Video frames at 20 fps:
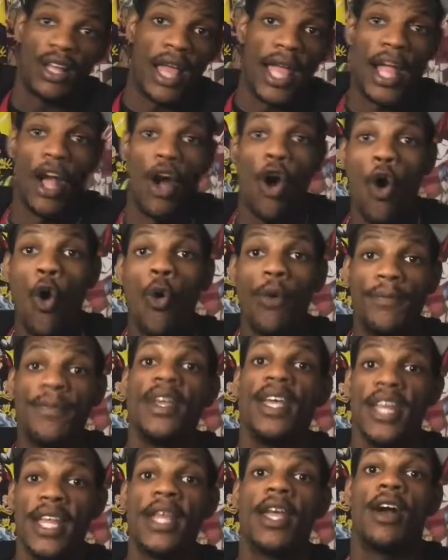A whole
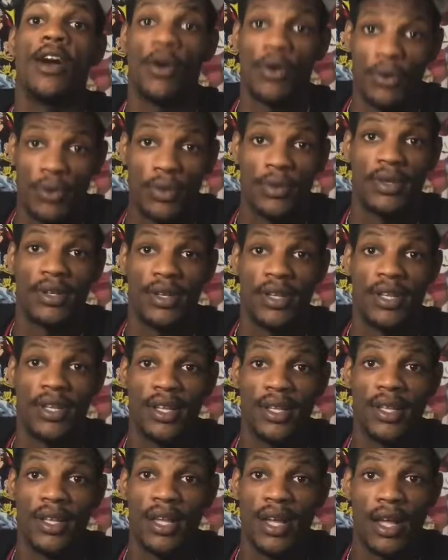video
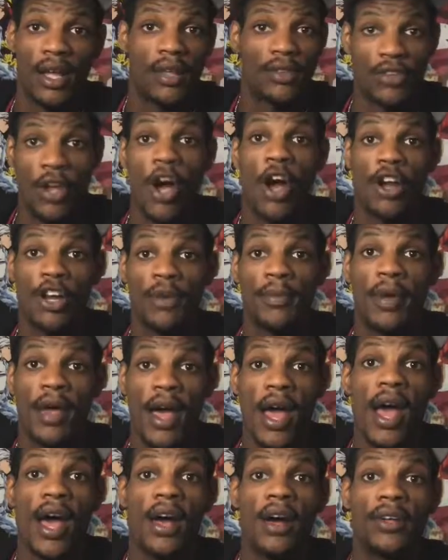talking about
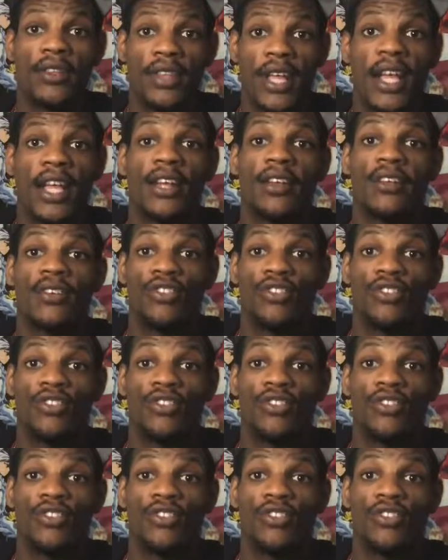how they